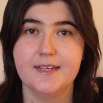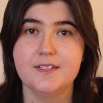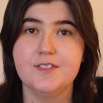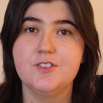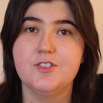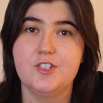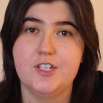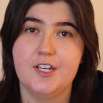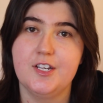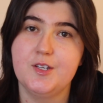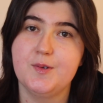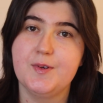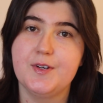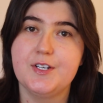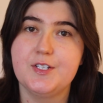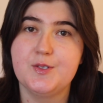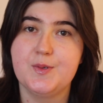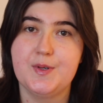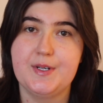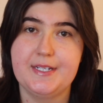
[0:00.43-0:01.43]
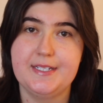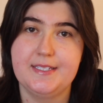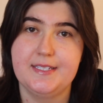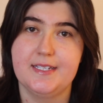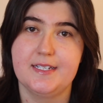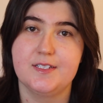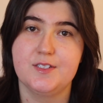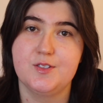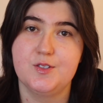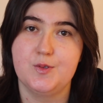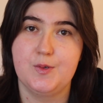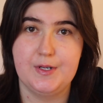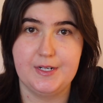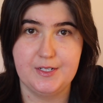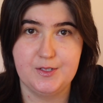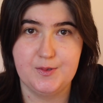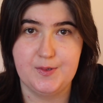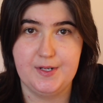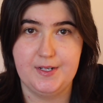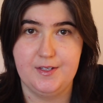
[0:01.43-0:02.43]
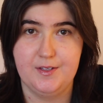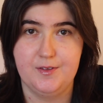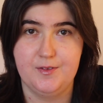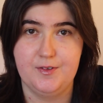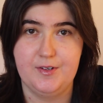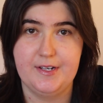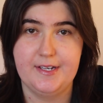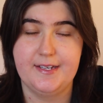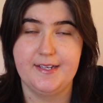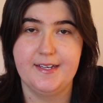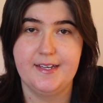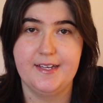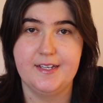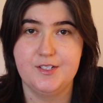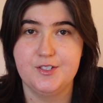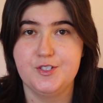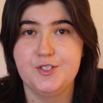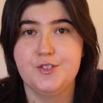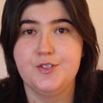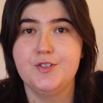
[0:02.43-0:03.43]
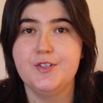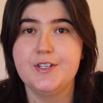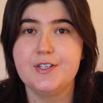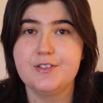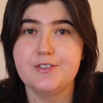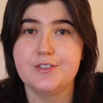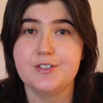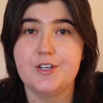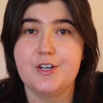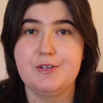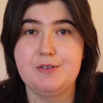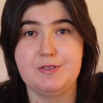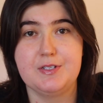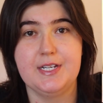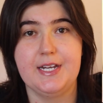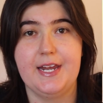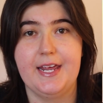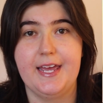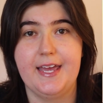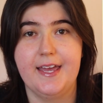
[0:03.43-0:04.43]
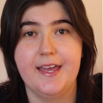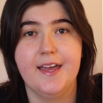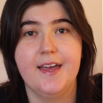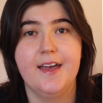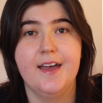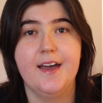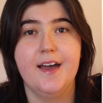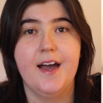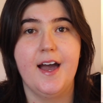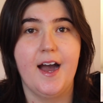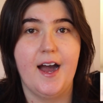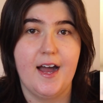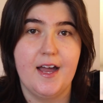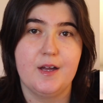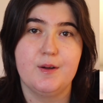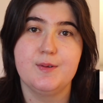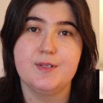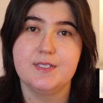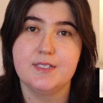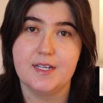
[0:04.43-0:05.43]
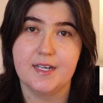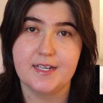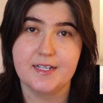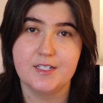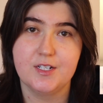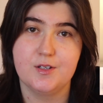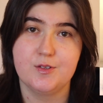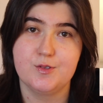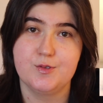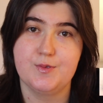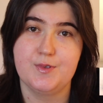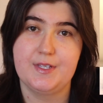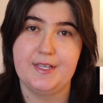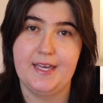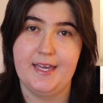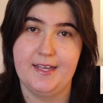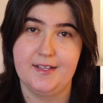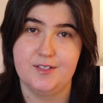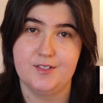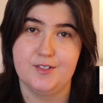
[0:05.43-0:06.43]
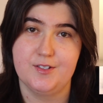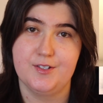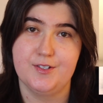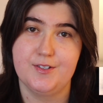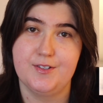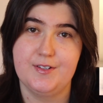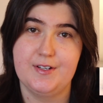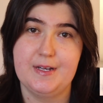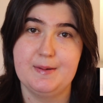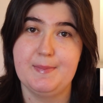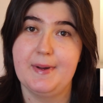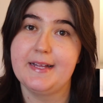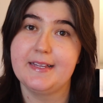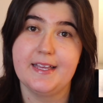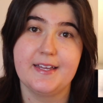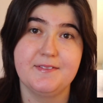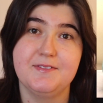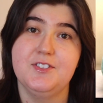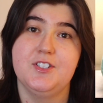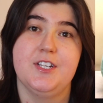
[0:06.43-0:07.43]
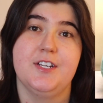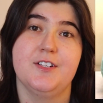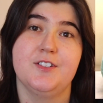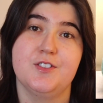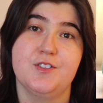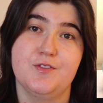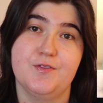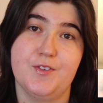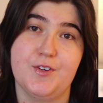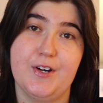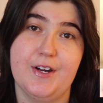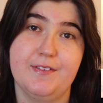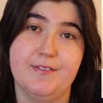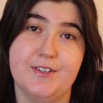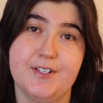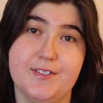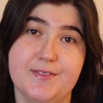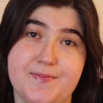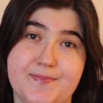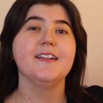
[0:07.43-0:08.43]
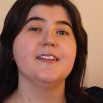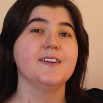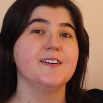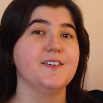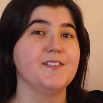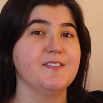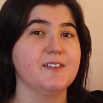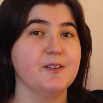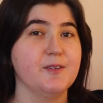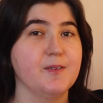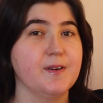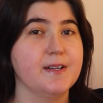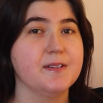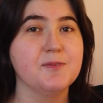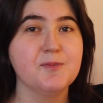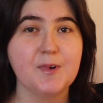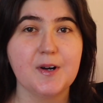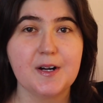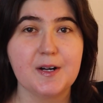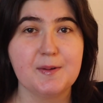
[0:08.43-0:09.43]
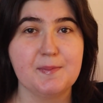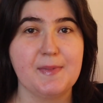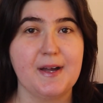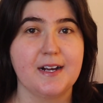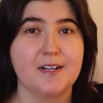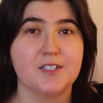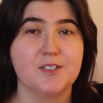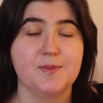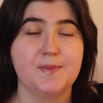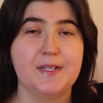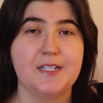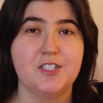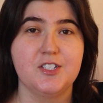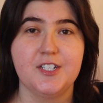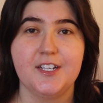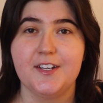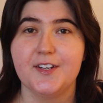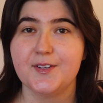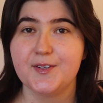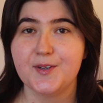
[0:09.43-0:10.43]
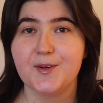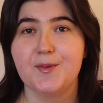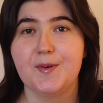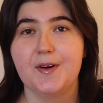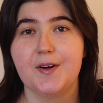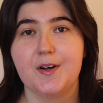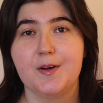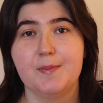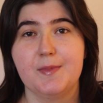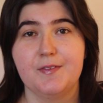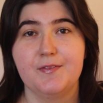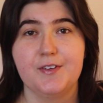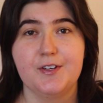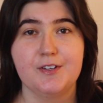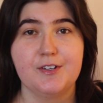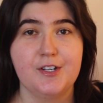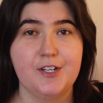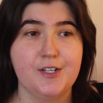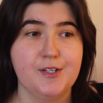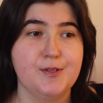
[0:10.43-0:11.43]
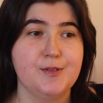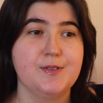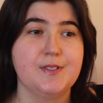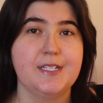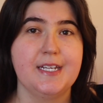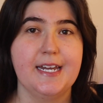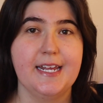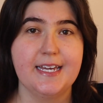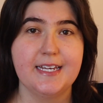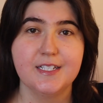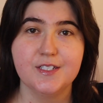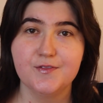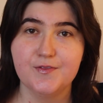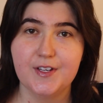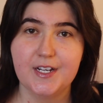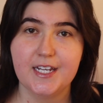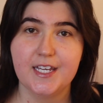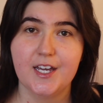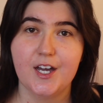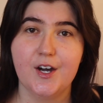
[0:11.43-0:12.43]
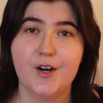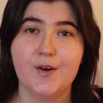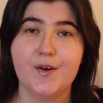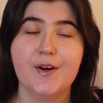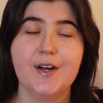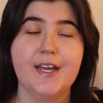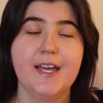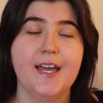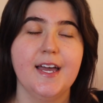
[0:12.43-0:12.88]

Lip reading: is January 26, 2023, and 2 years ago today, I was diagnosed with cancer and my life changed forever. Hello everyone, welcome back to my channel, or welcome if you're new. Today's video